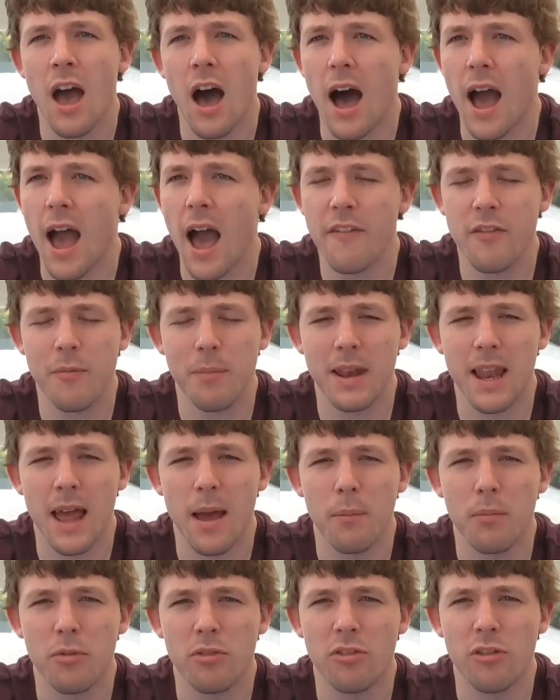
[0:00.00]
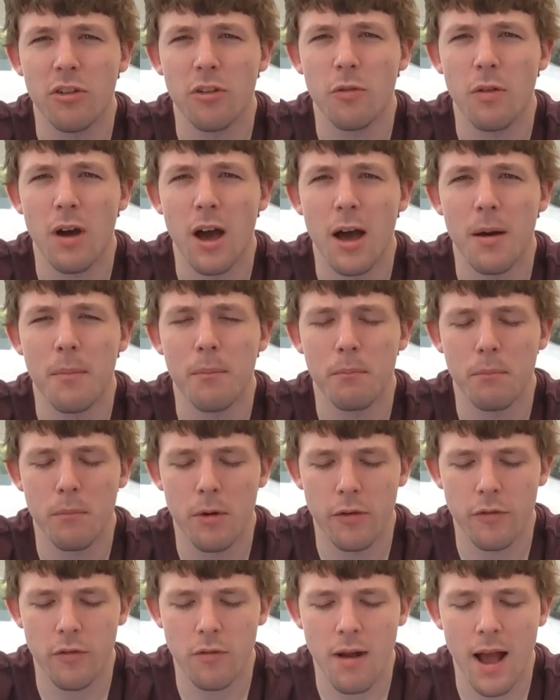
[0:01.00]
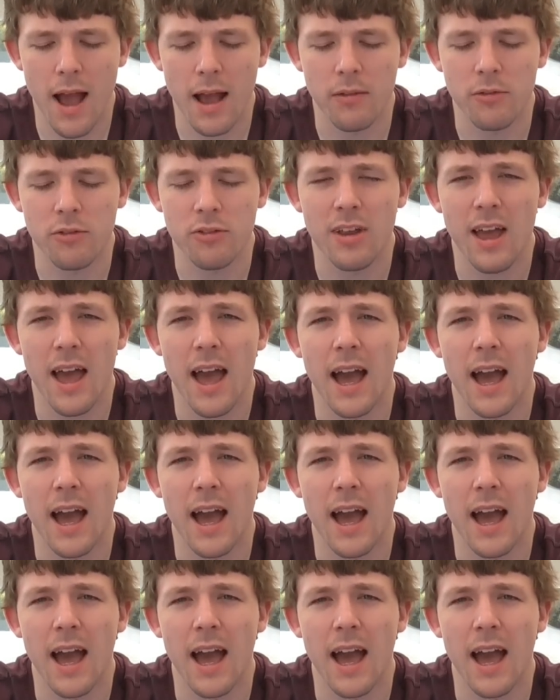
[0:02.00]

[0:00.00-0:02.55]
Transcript: I haven't been able to move around